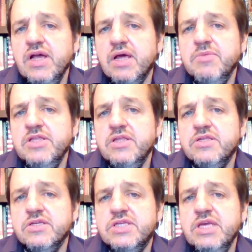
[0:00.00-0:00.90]
I mean,
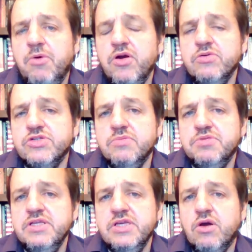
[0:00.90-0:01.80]
the Tea Party was
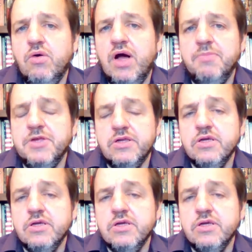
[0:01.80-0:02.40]
completely co-opted.